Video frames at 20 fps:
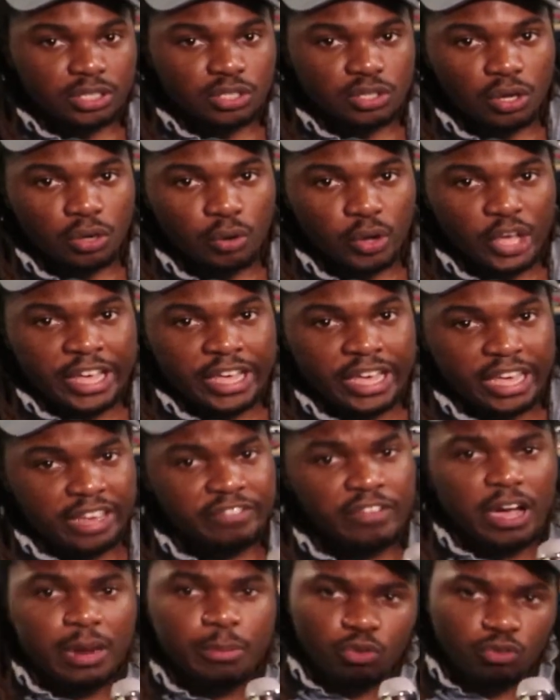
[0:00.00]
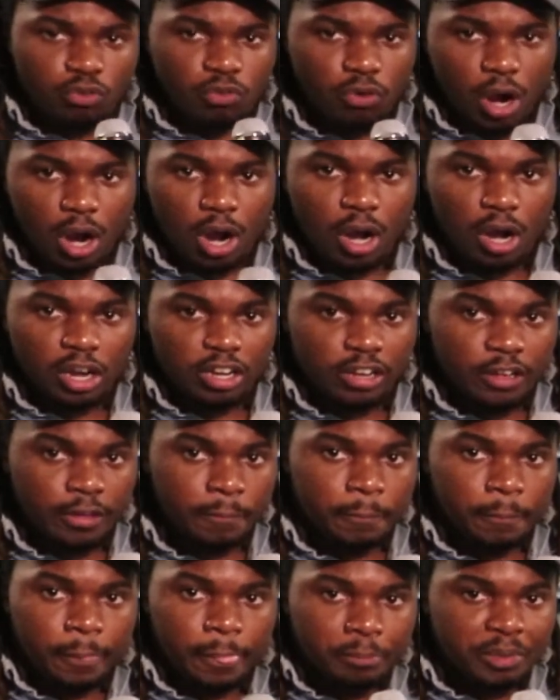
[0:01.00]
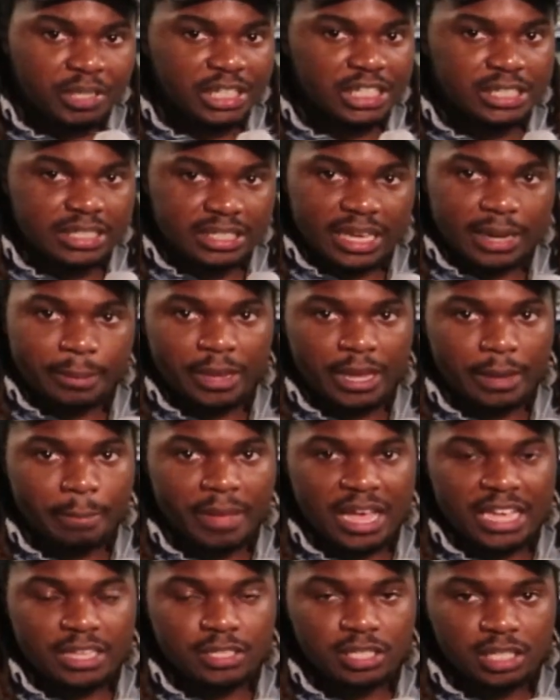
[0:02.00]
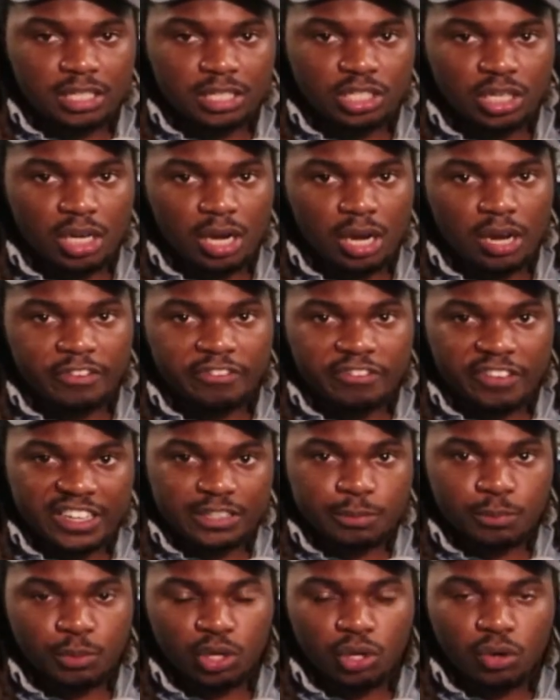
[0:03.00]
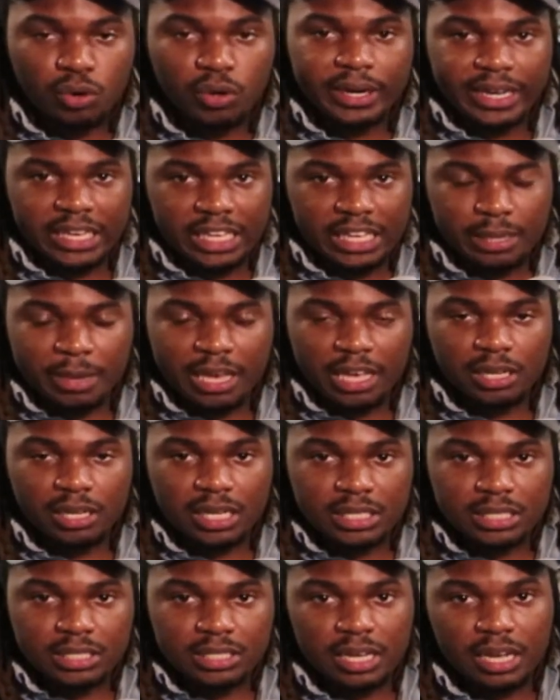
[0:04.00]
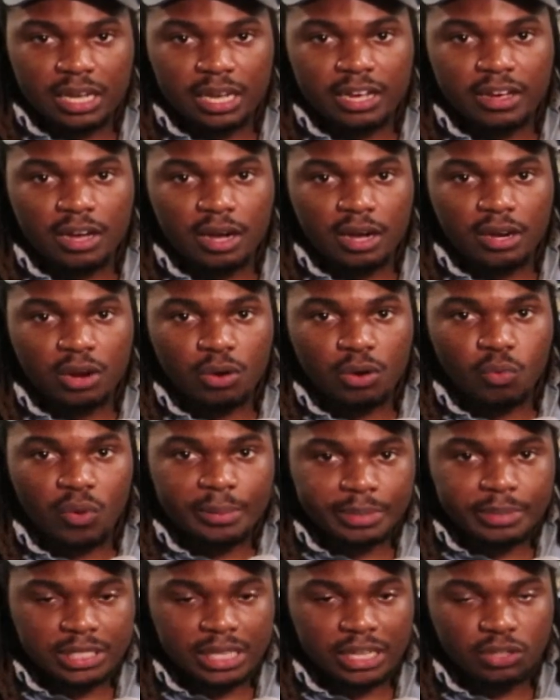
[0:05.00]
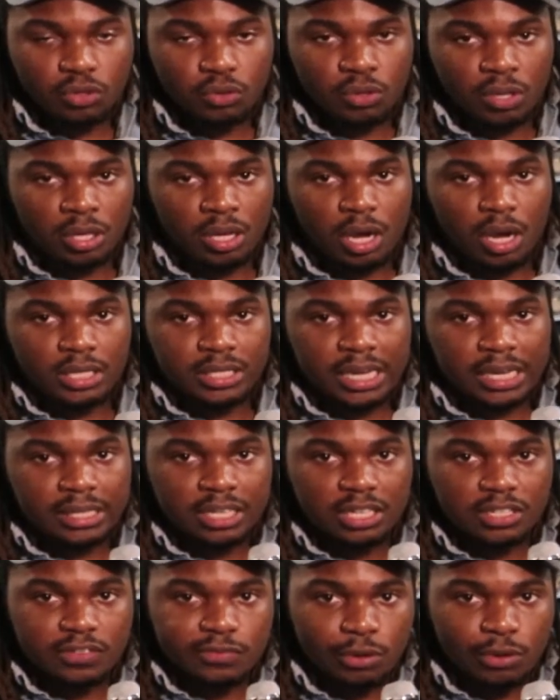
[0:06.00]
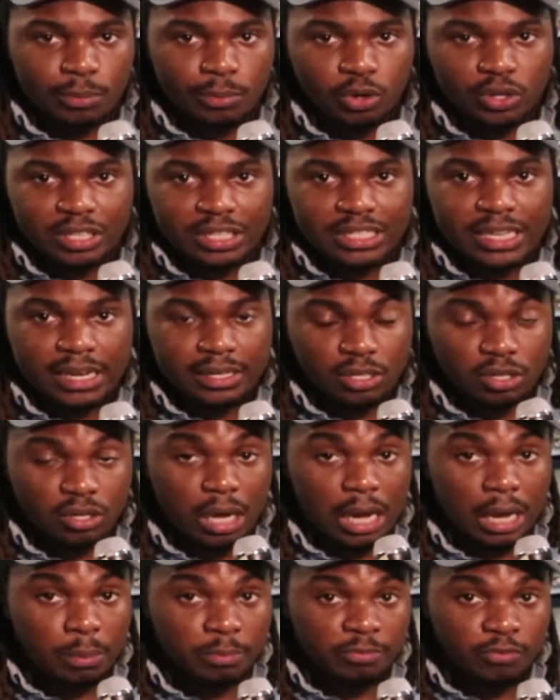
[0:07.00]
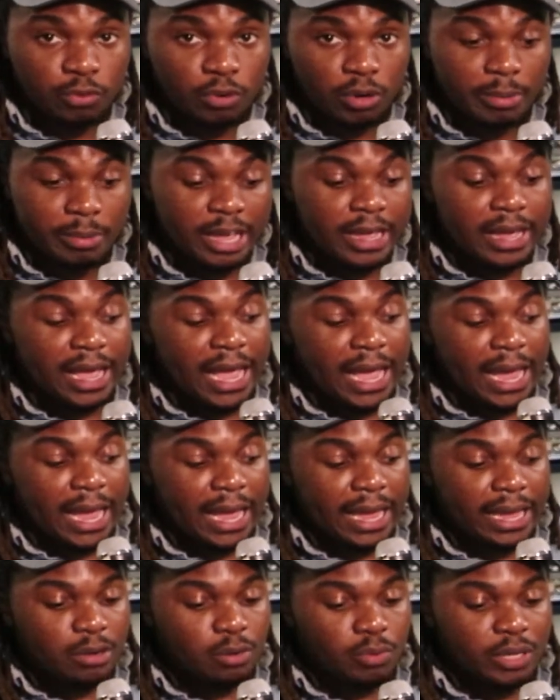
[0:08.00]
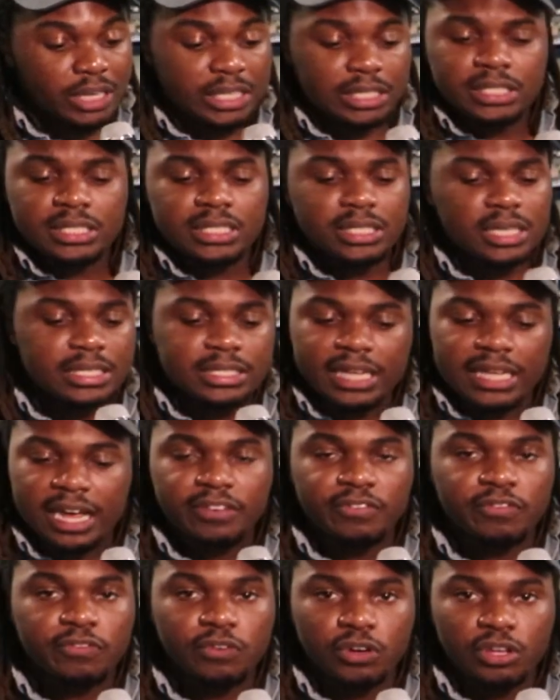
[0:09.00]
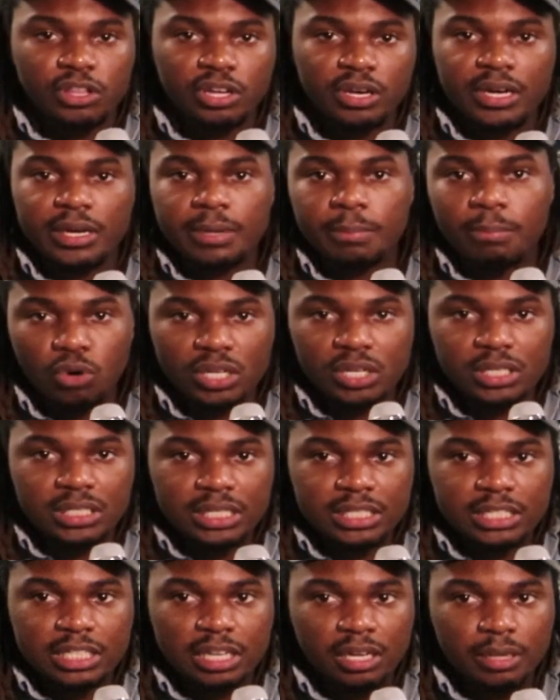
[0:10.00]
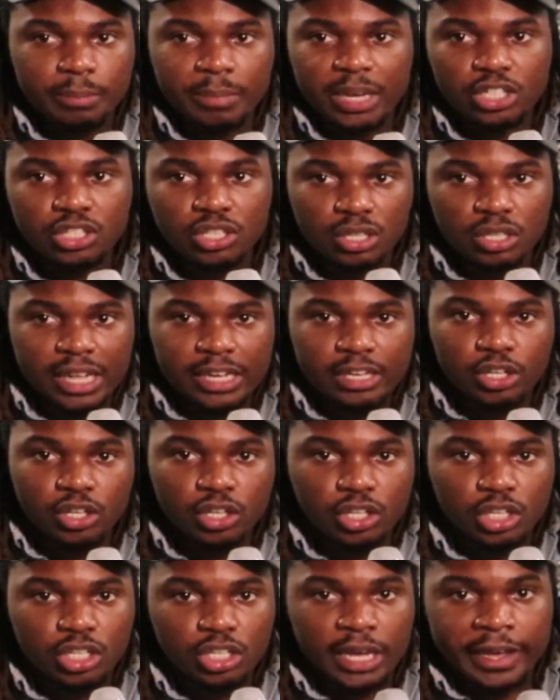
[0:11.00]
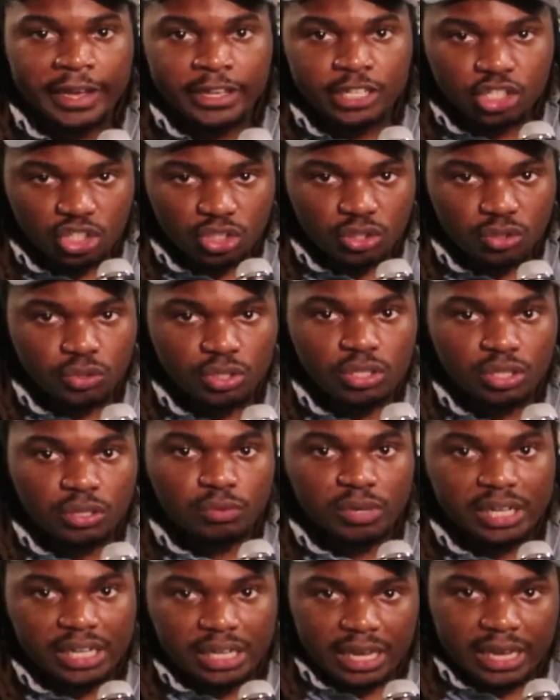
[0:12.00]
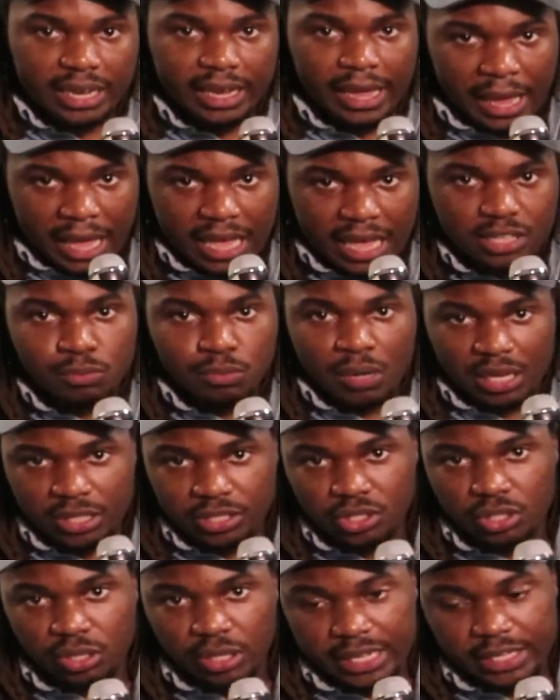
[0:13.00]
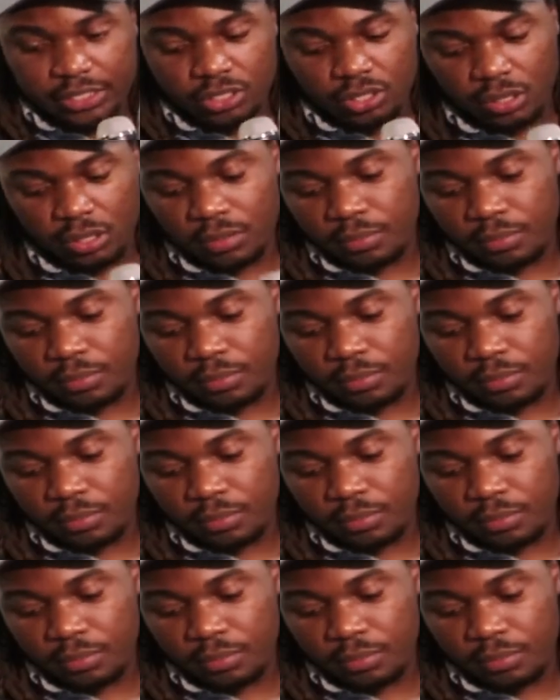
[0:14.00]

So if I'm wrong, please send me a message on Facebook or email us on our website through the contact us form or the technical help form, and we can discuss that in further and in more detail and make sure that you're good to use your relay as well as your laser.